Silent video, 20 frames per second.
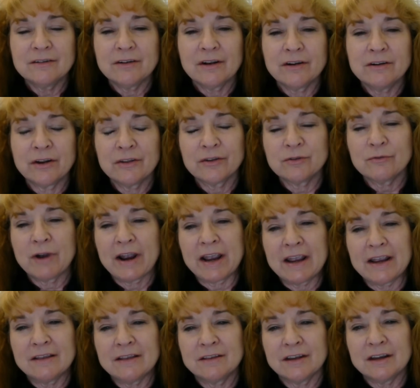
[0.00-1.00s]
another
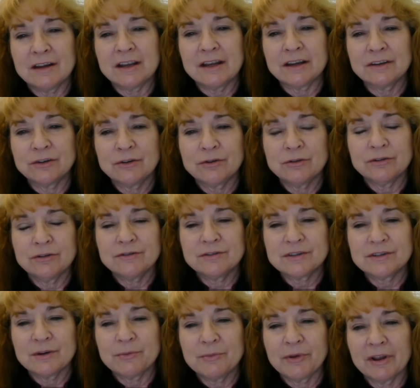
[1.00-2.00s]
way that it could
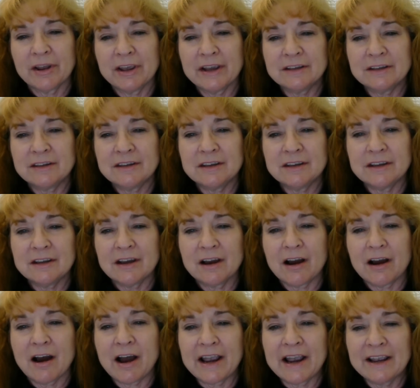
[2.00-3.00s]
simulate the
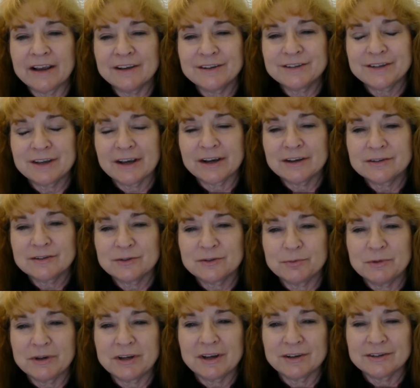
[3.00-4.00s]
ISS is
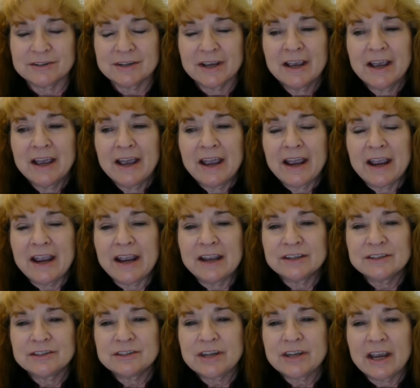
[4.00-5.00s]
because
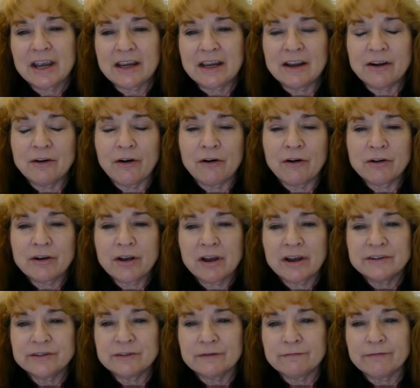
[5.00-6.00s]
it's taking all
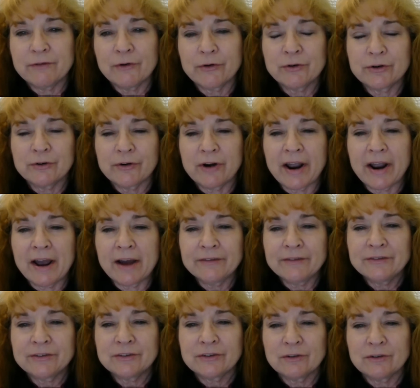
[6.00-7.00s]
kinds of
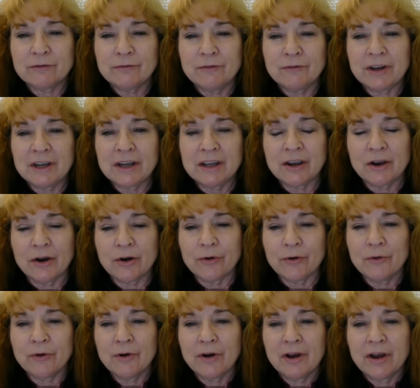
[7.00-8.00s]
photographs and
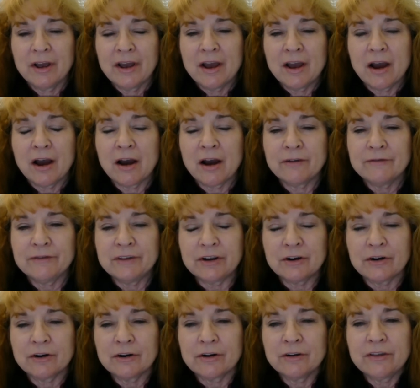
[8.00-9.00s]
video of the
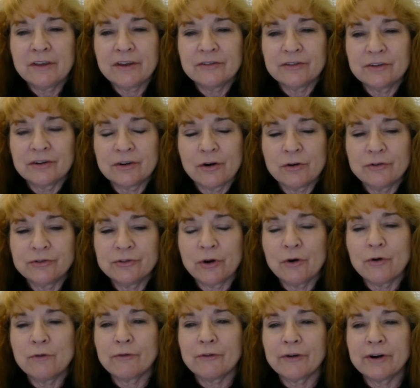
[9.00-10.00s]
Earth as it goes
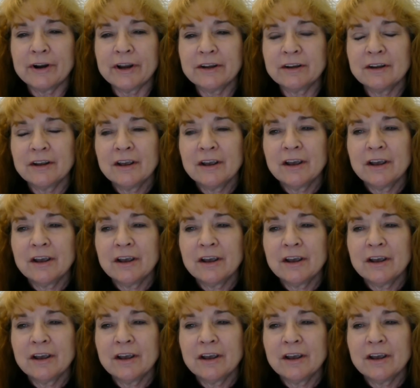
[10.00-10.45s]
over it.